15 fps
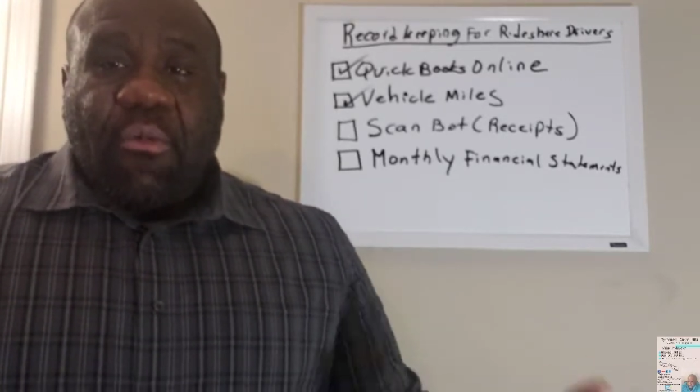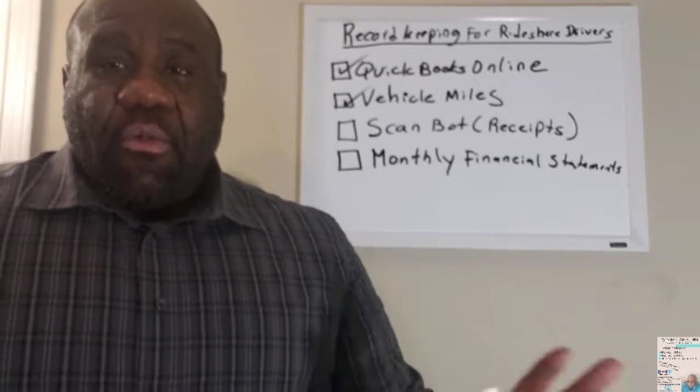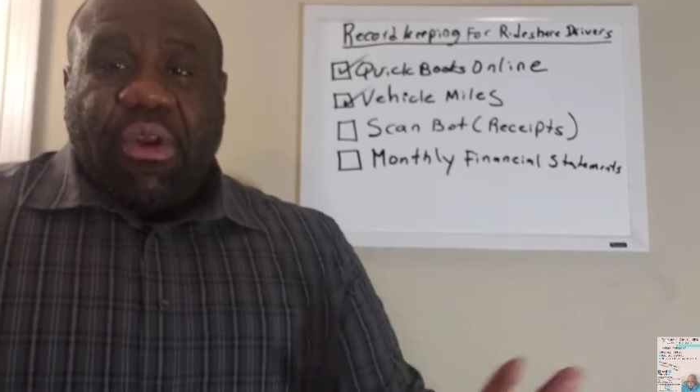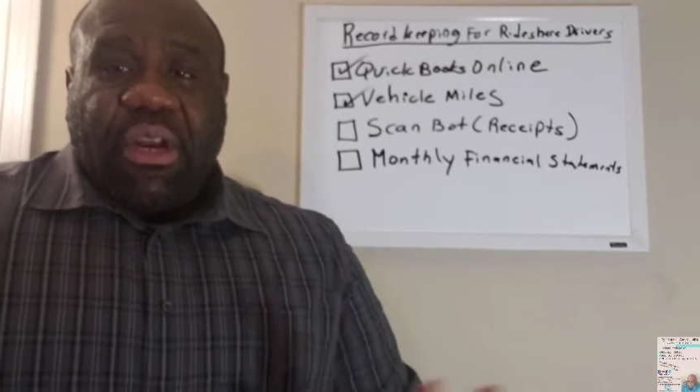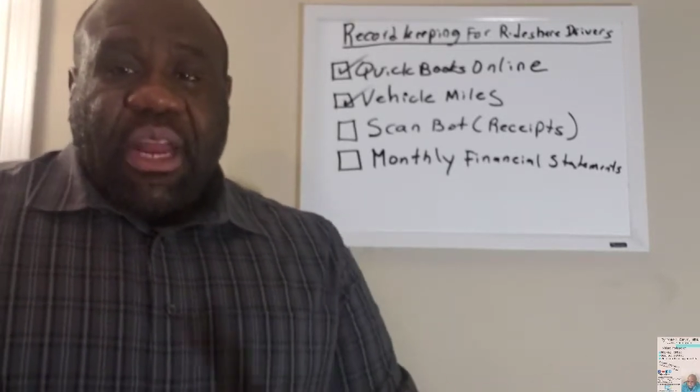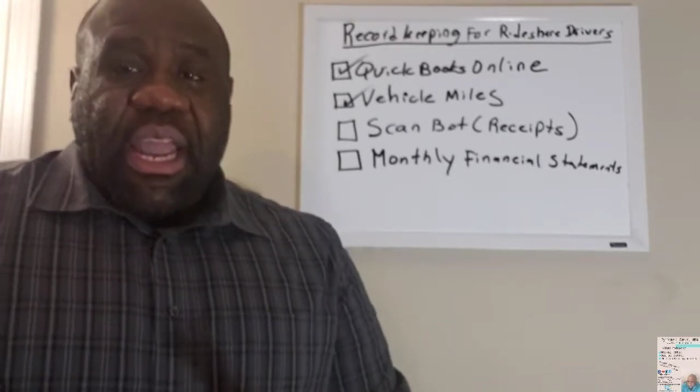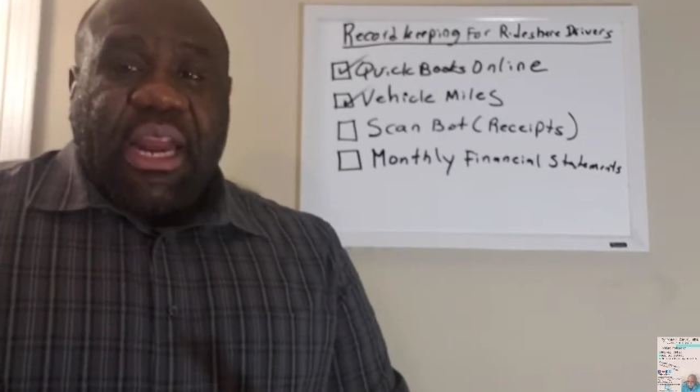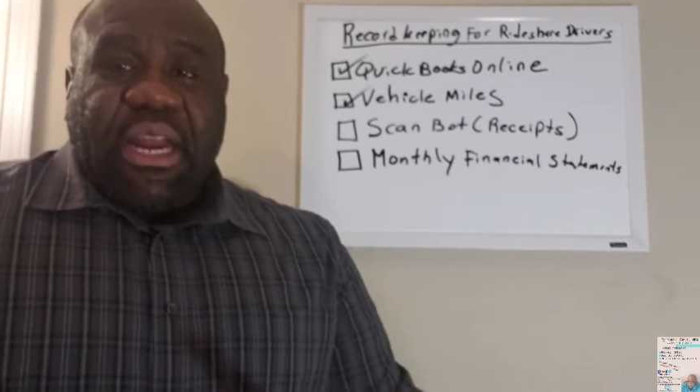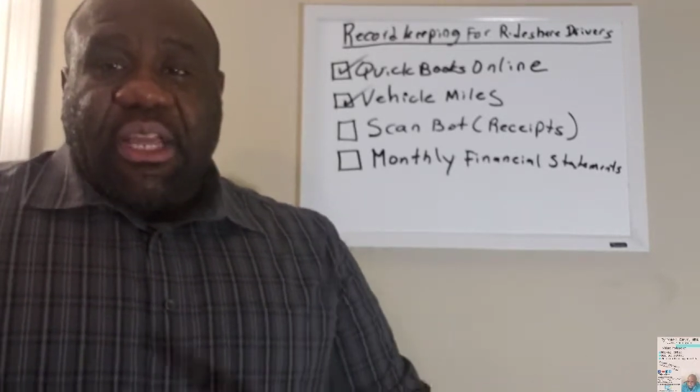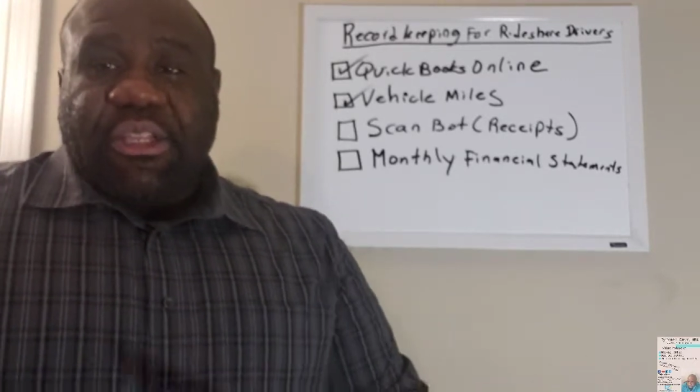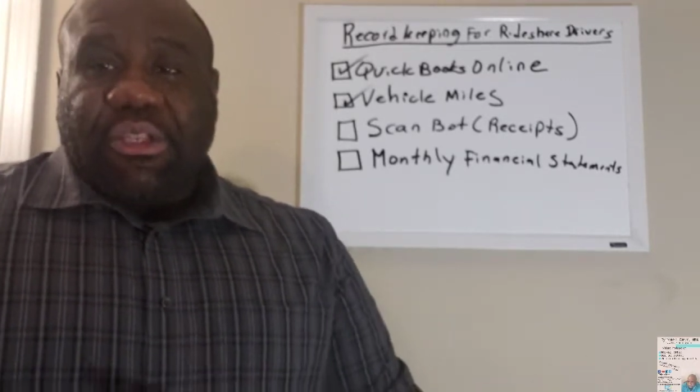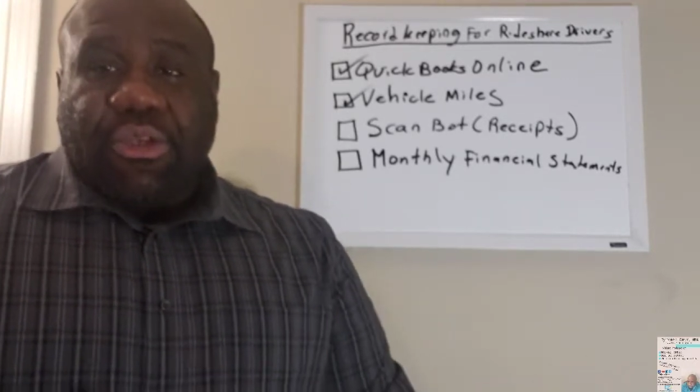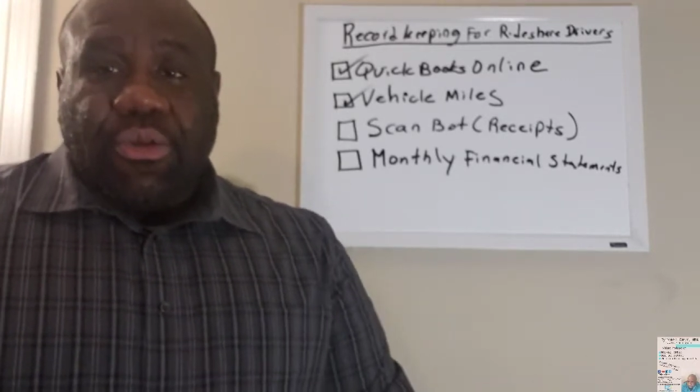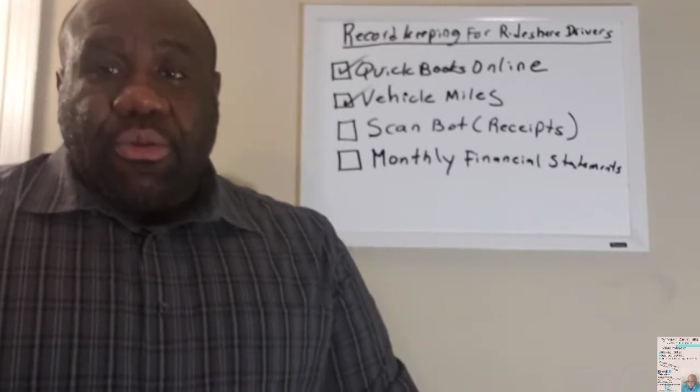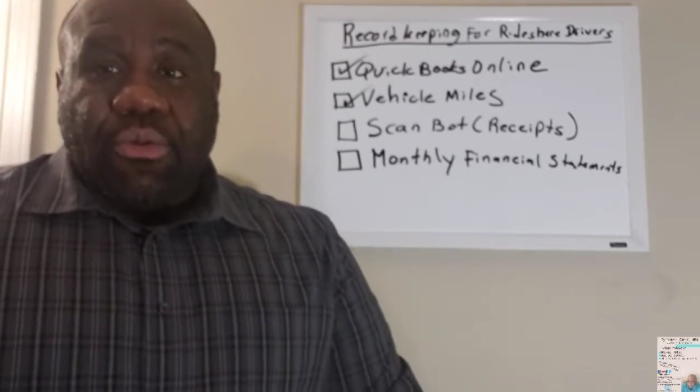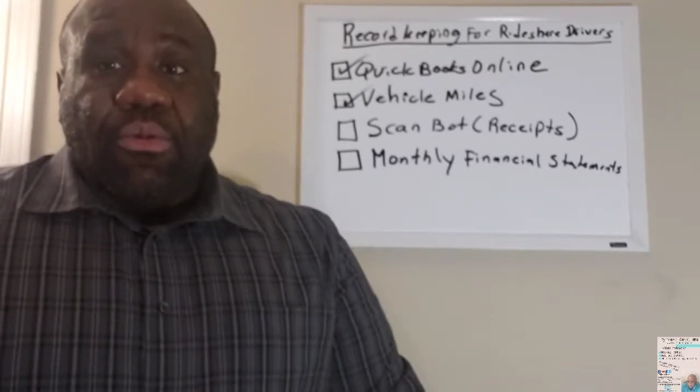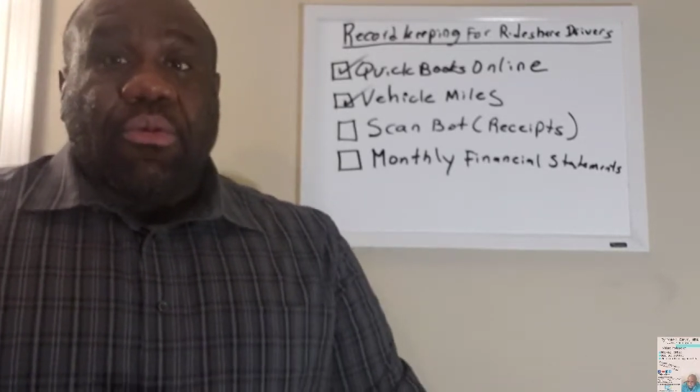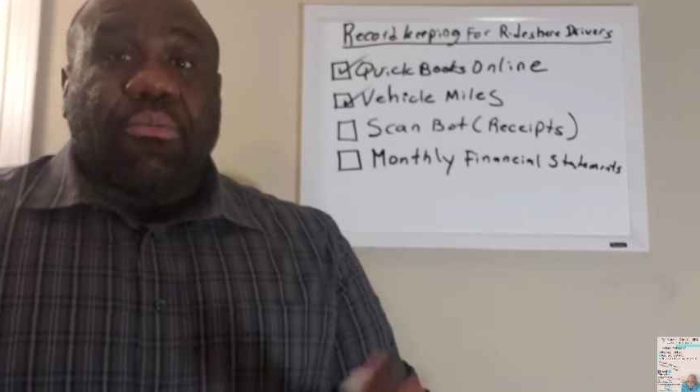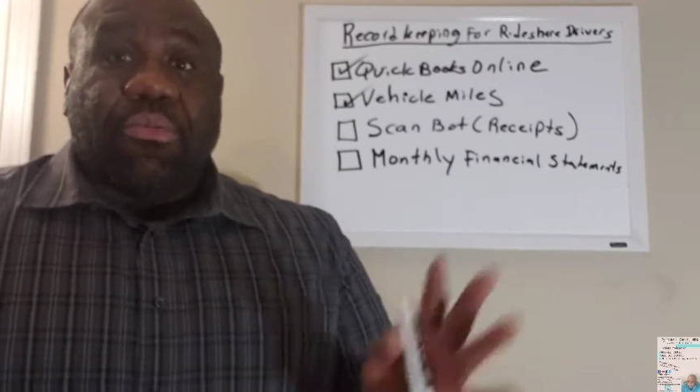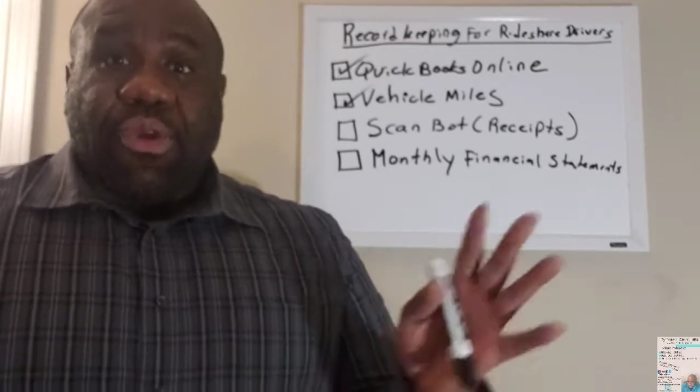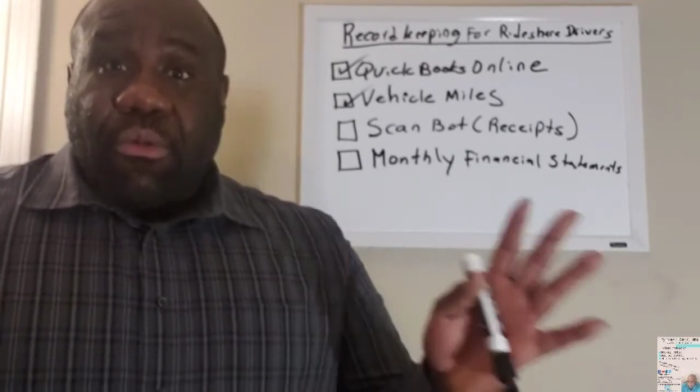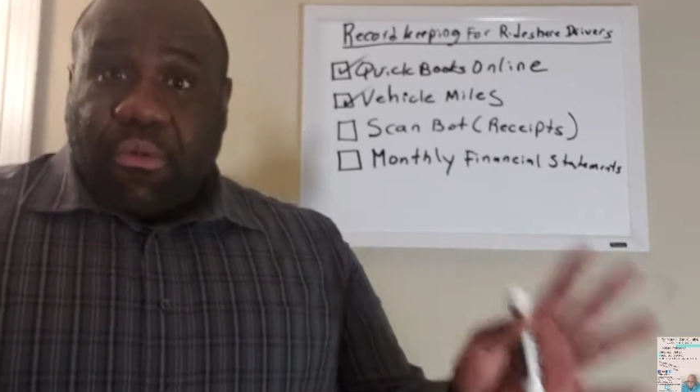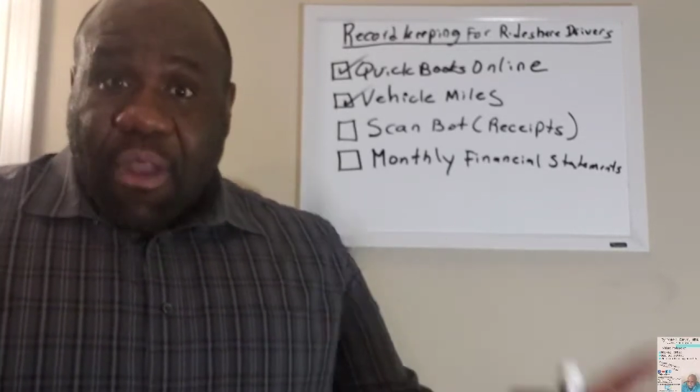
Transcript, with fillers: related to your